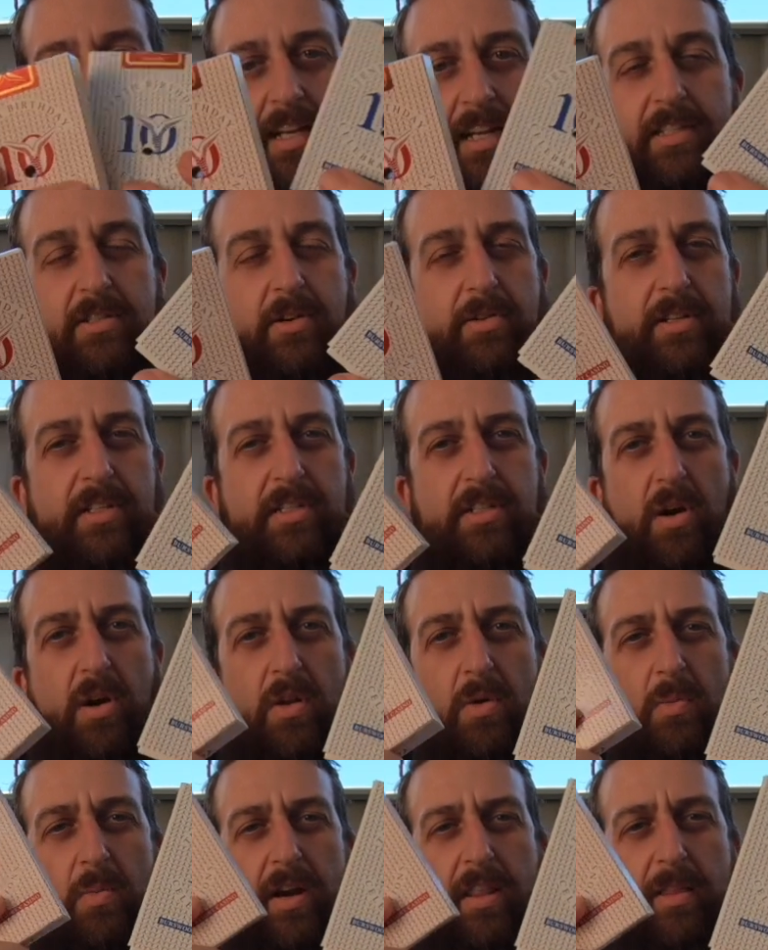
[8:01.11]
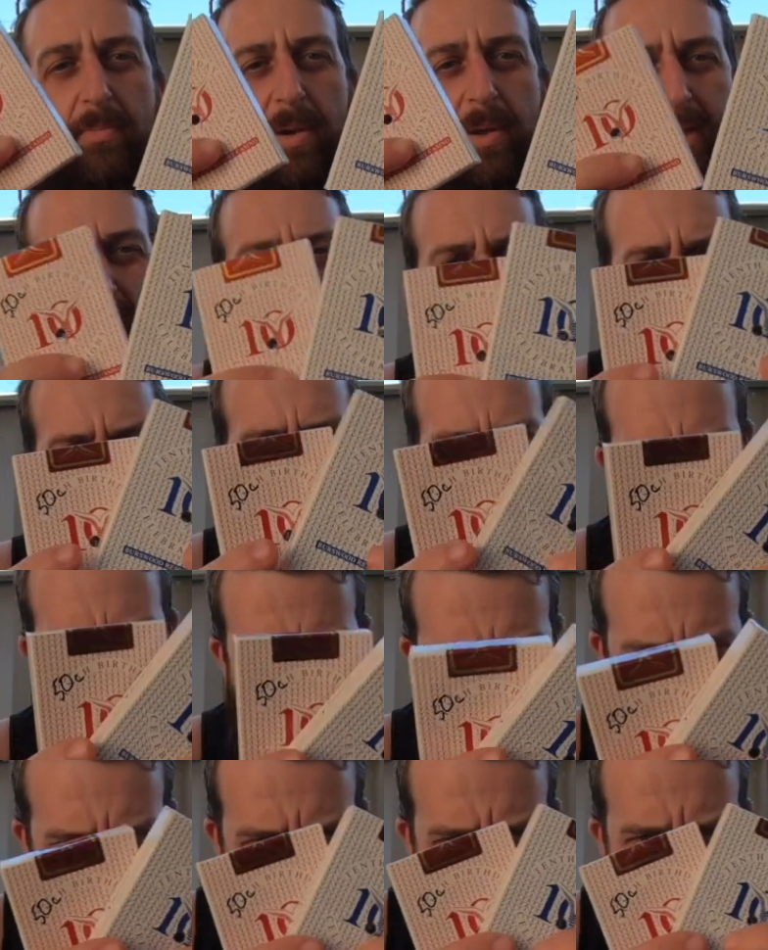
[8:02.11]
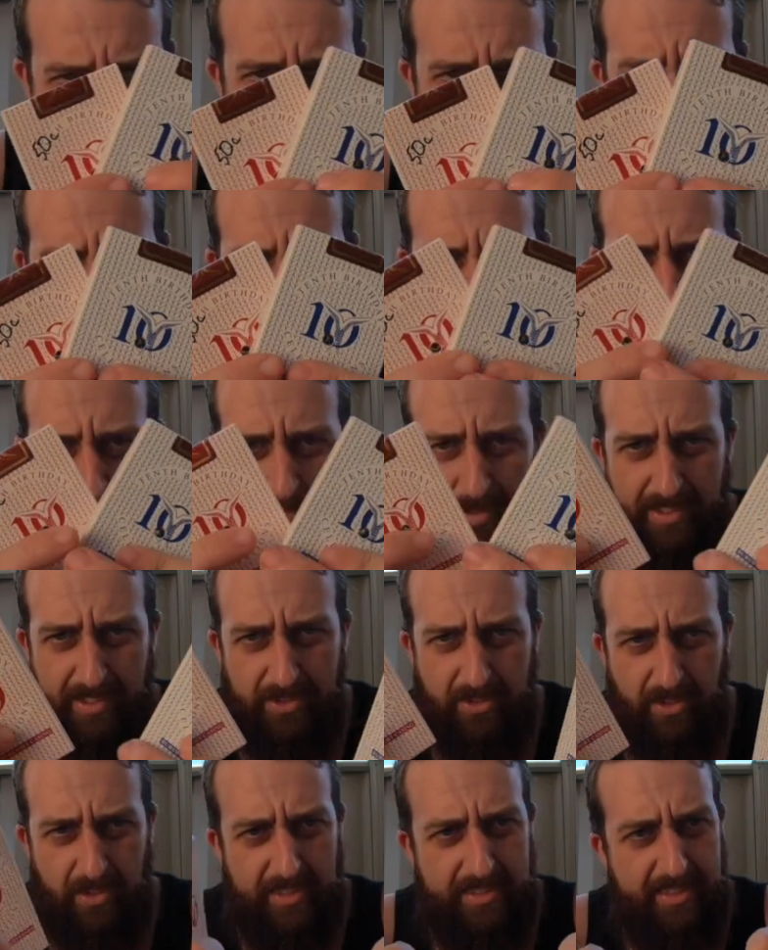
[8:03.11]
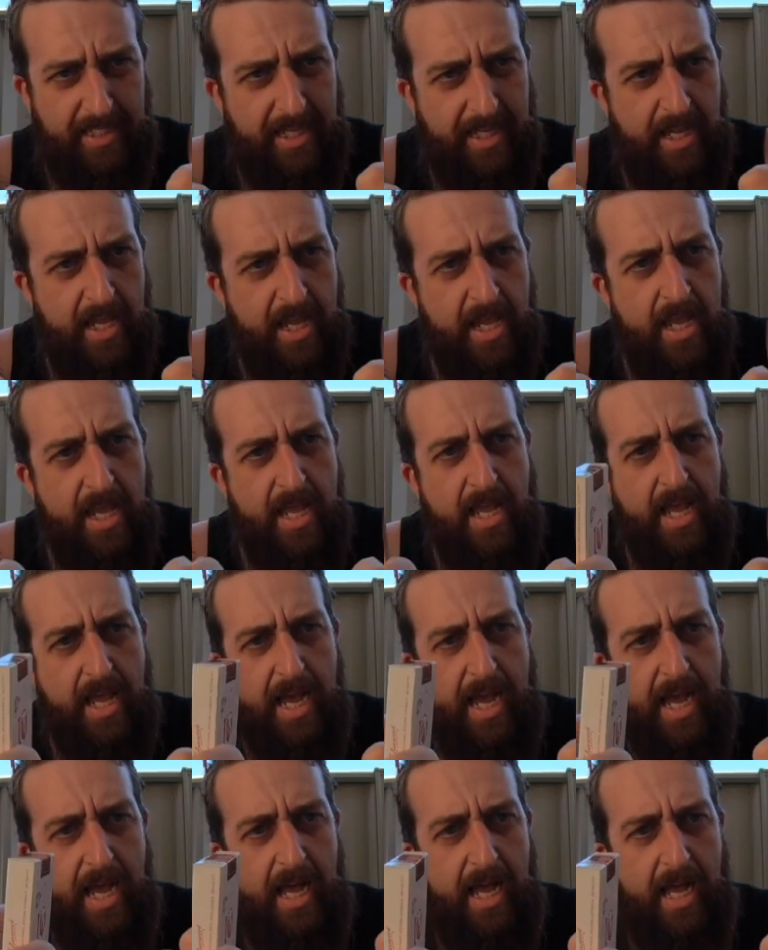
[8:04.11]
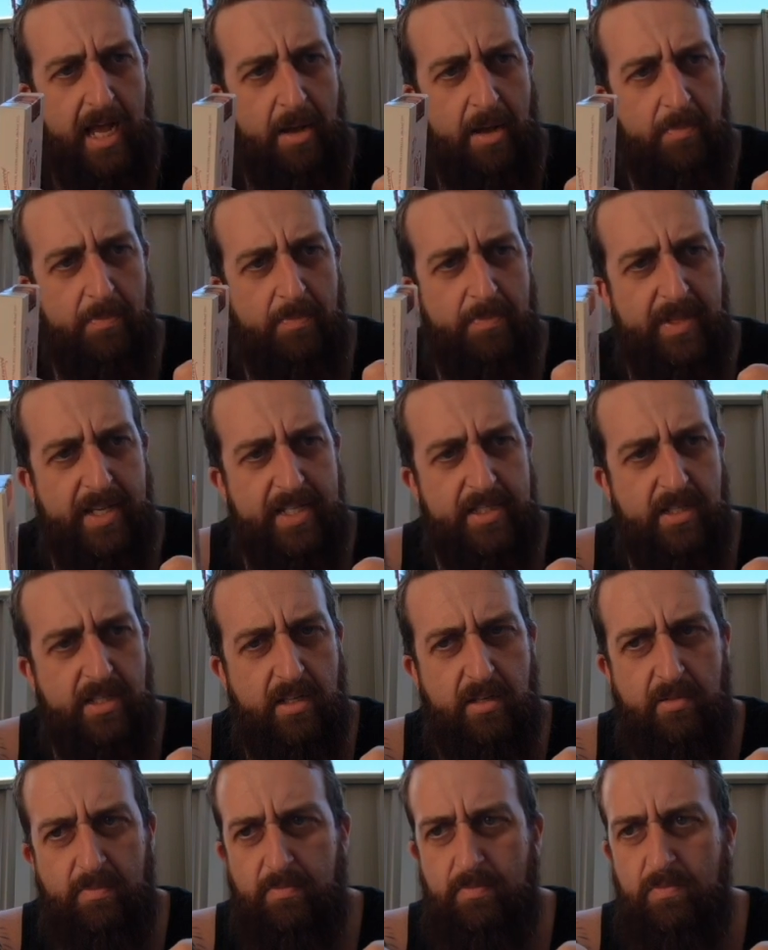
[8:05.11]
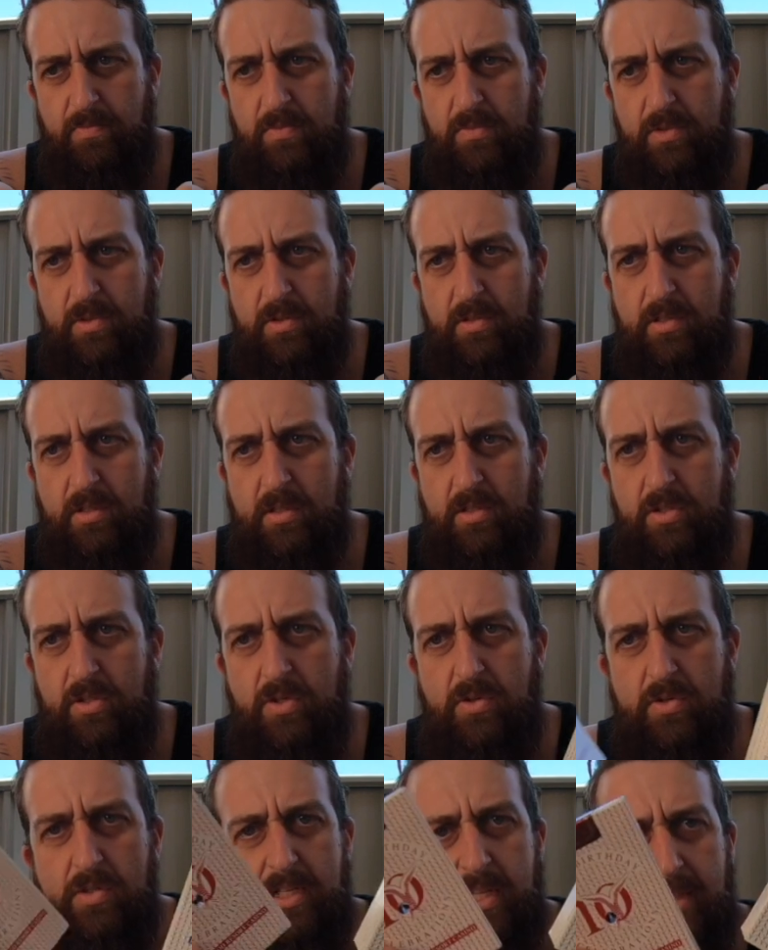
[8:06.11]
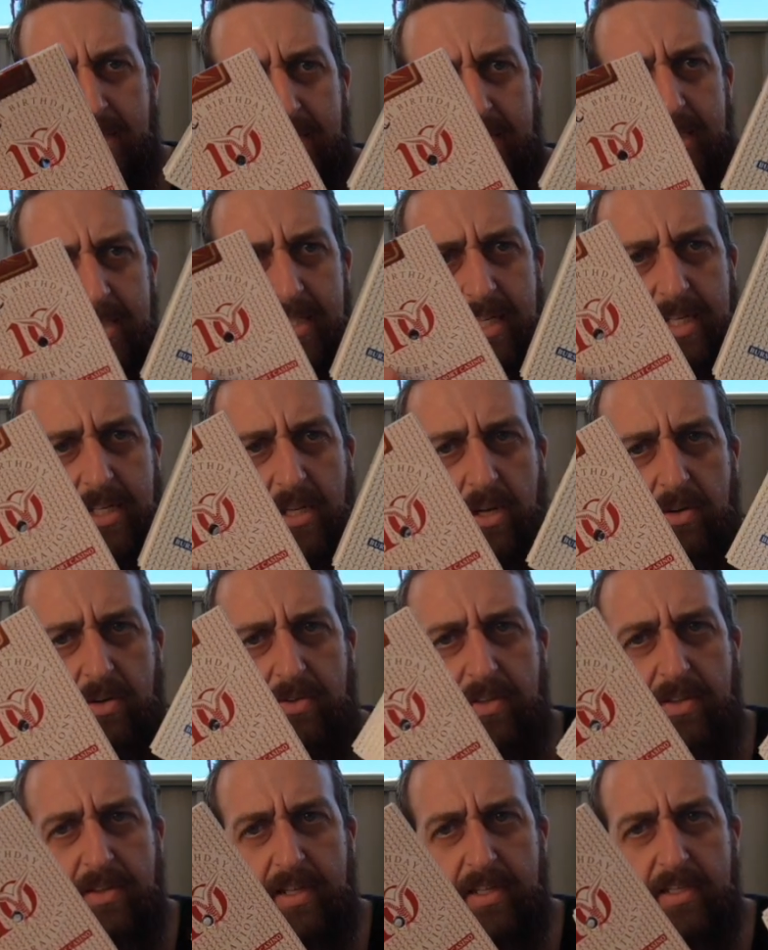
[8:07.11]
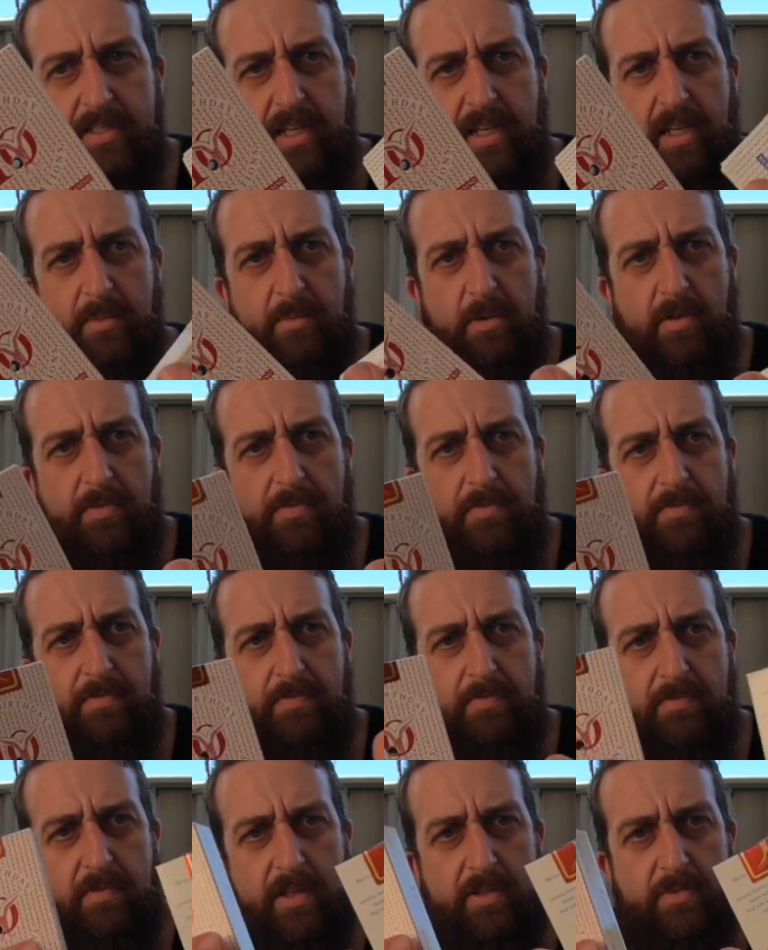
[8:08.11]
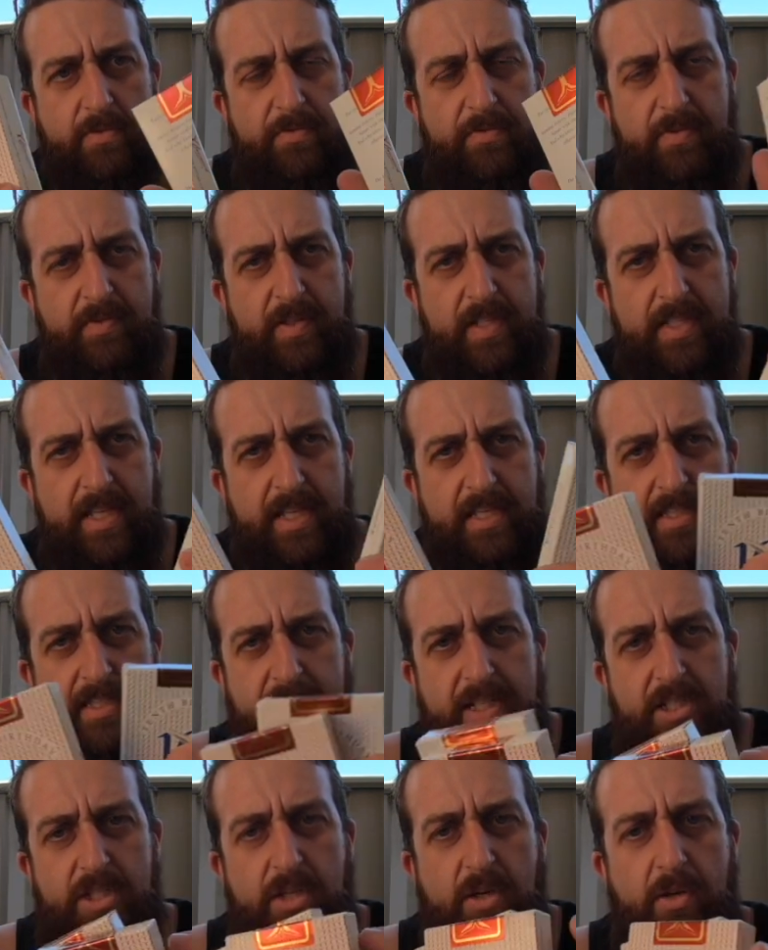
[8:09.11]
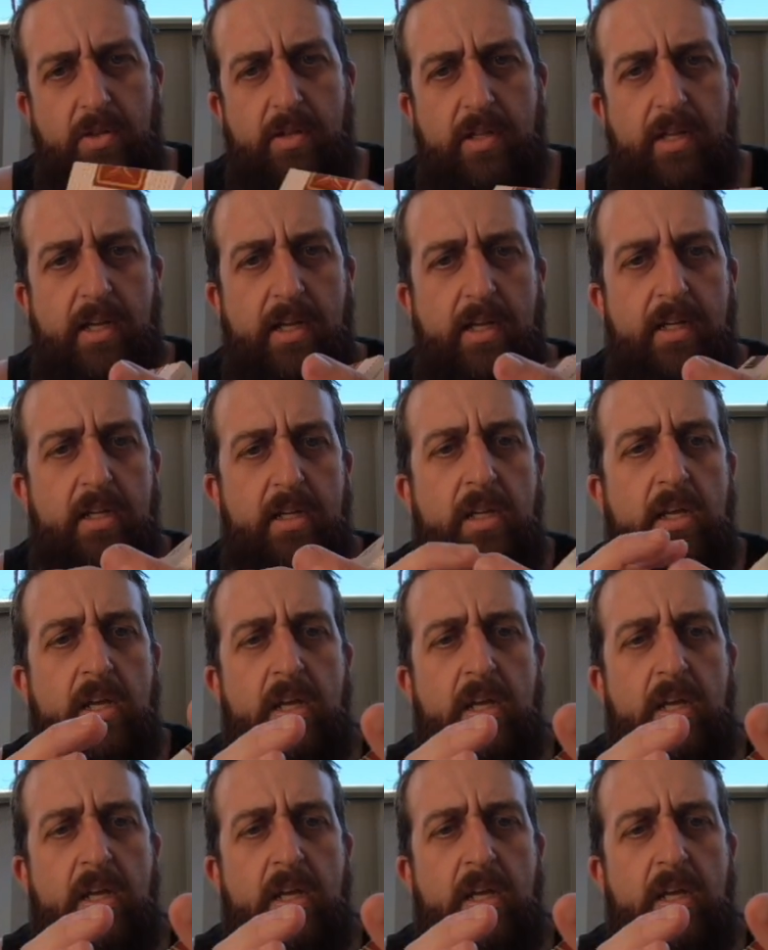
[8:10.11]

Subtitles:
Kelly's already stolen one of the packets to play solitaire. These are used at the casino and then they sell them off. These were 50 cents each. I'm not